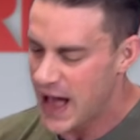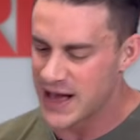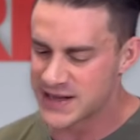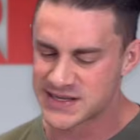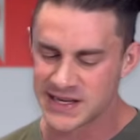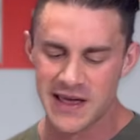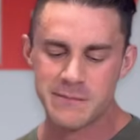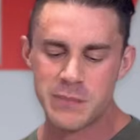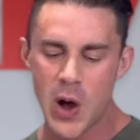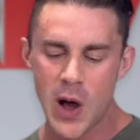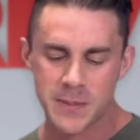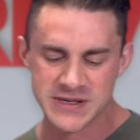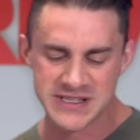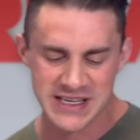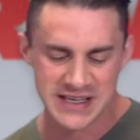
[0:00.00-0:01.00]
So they
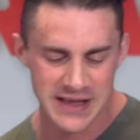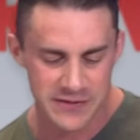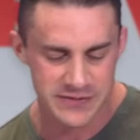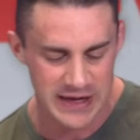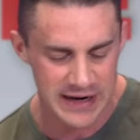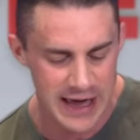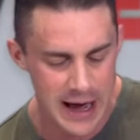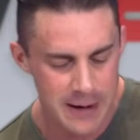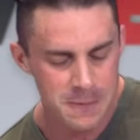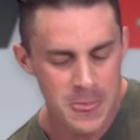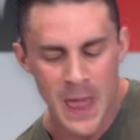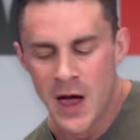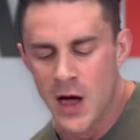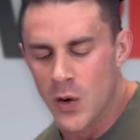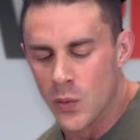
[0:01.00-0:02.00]
purposely left that out.
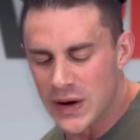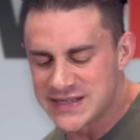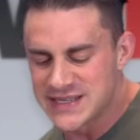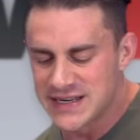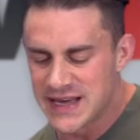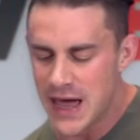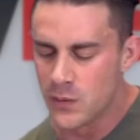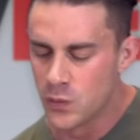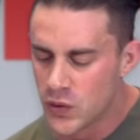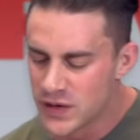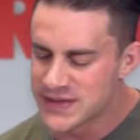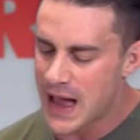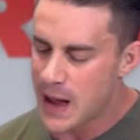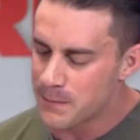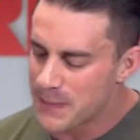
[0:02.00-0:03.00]
Once again, would
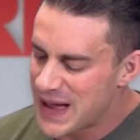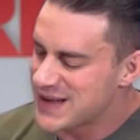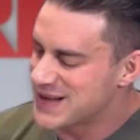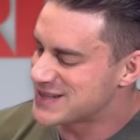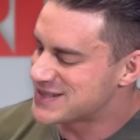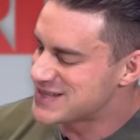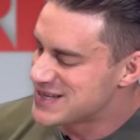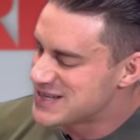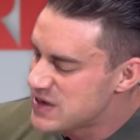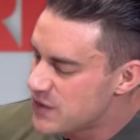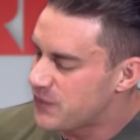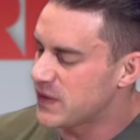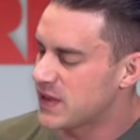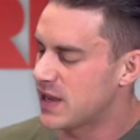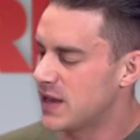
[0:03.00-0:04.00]
that make a
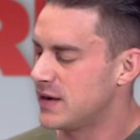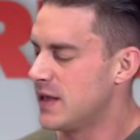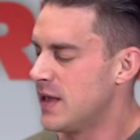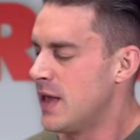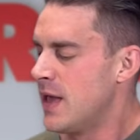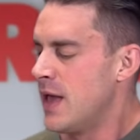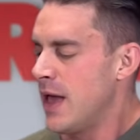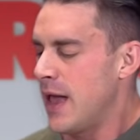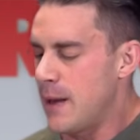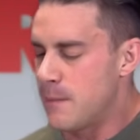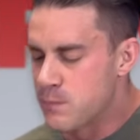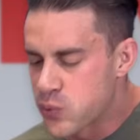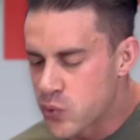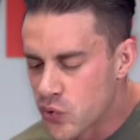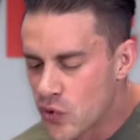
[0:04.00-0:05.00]
significant
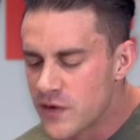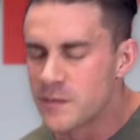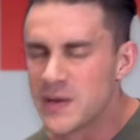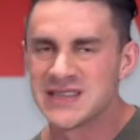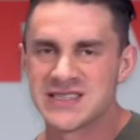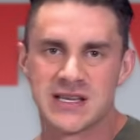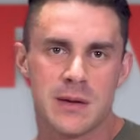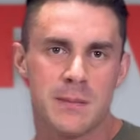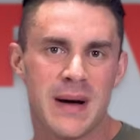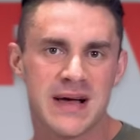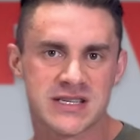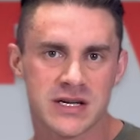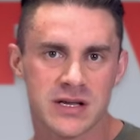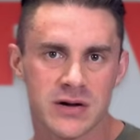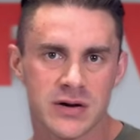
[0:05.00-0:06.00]
improvement to the
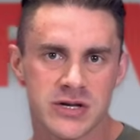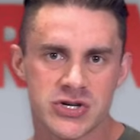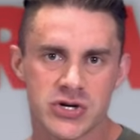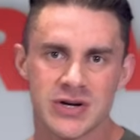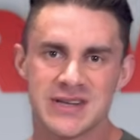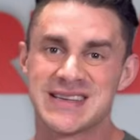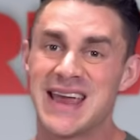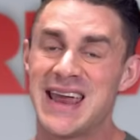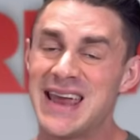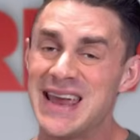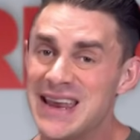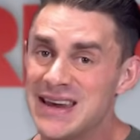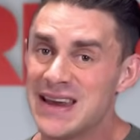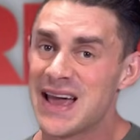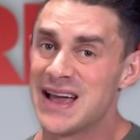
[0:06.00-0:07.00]
muscular endurance
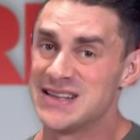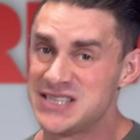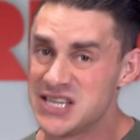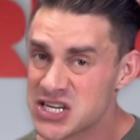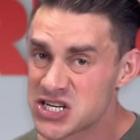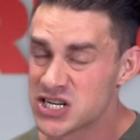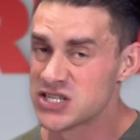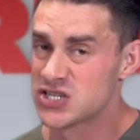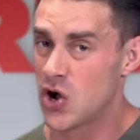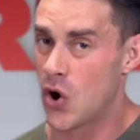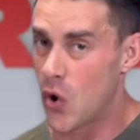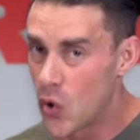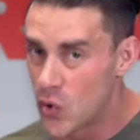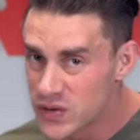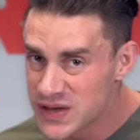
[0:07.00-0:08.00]
in addition to
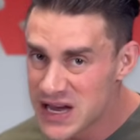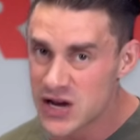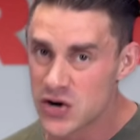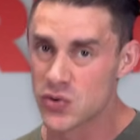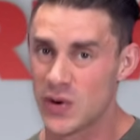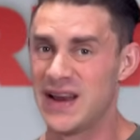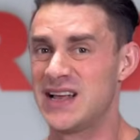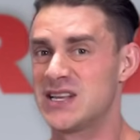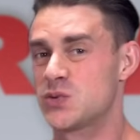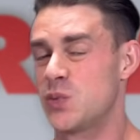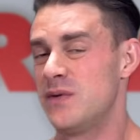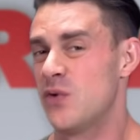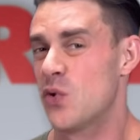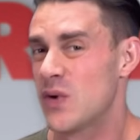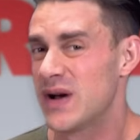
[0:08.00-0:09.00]
all the ingredients
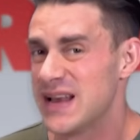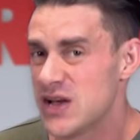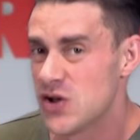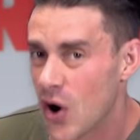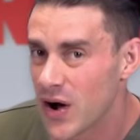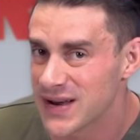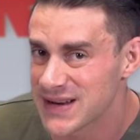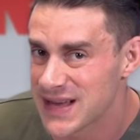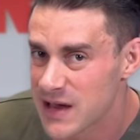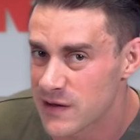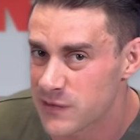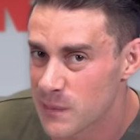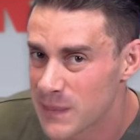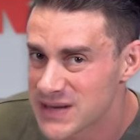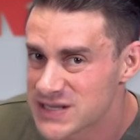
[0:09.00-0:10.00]
we've already got in here
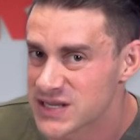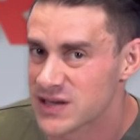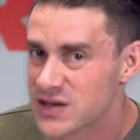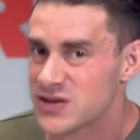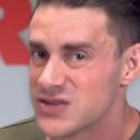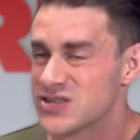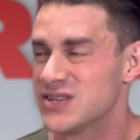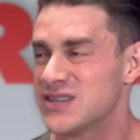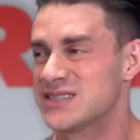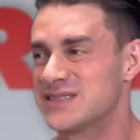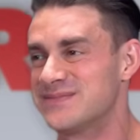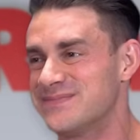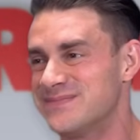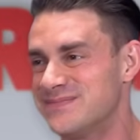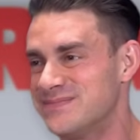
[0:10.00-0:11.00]
for muscular endurance?
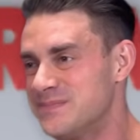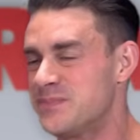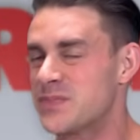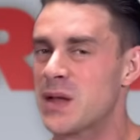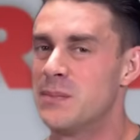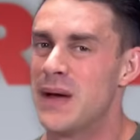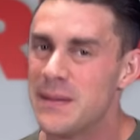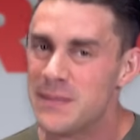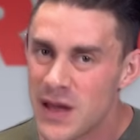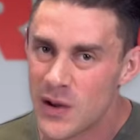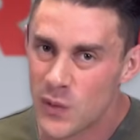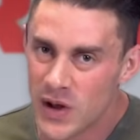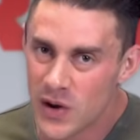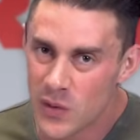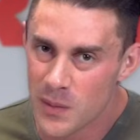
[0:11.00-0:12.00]
Maybe it
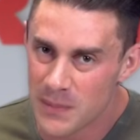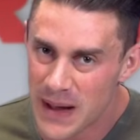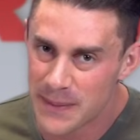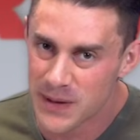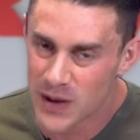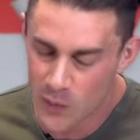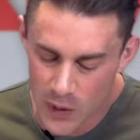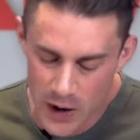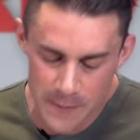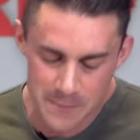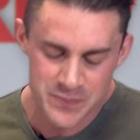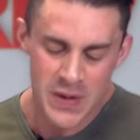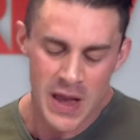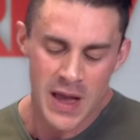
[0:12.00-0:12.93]
will, maybe it won't.